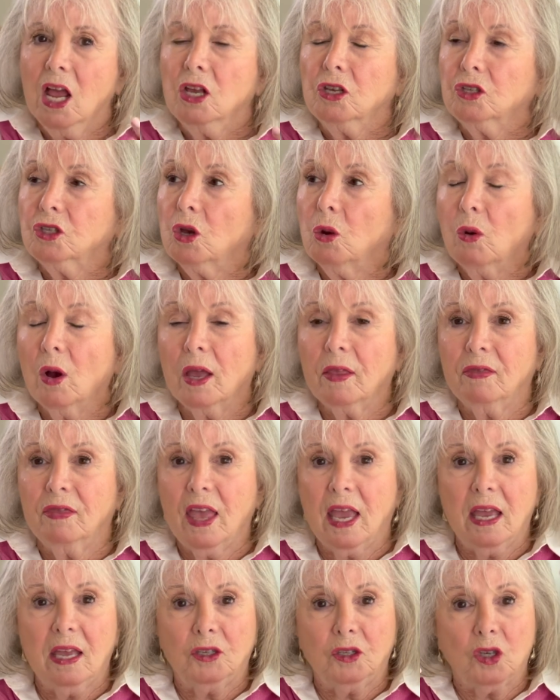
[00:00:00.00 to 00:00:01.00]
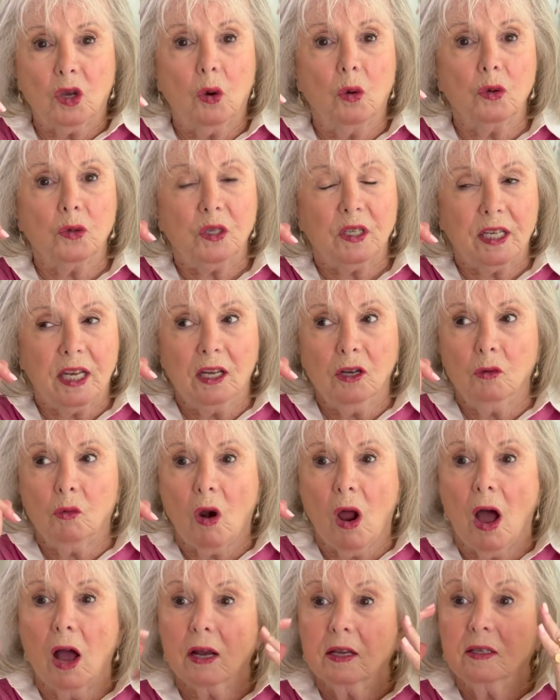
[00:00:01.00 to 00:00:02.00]
So they, so Skin
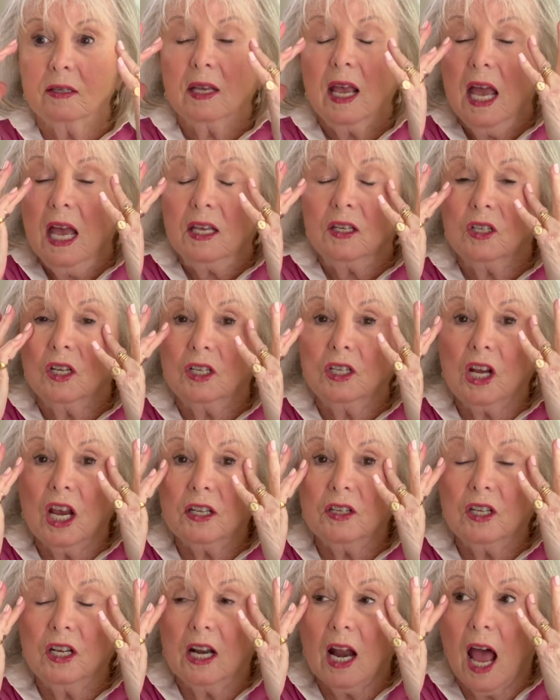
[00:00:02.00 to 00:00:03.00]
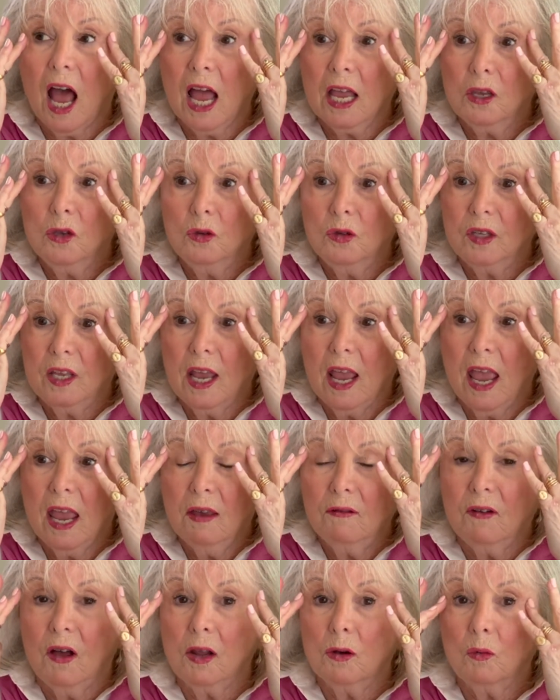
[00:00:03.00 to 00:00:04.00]
Rocks suggested I use the
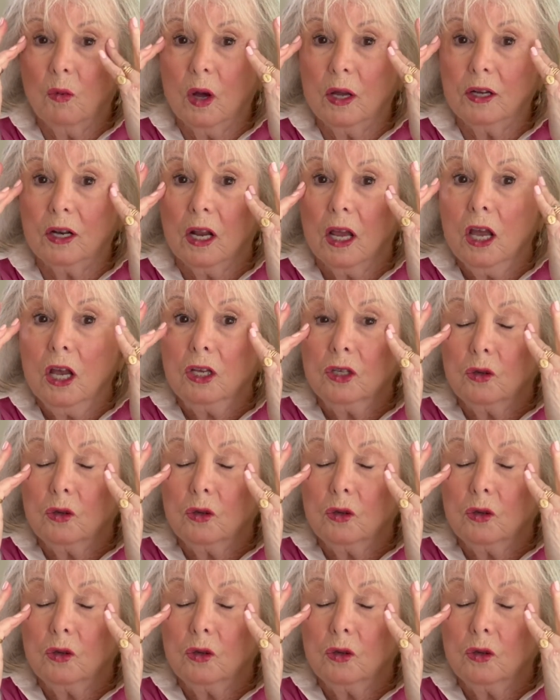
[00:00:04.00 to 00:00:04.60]
Avon one.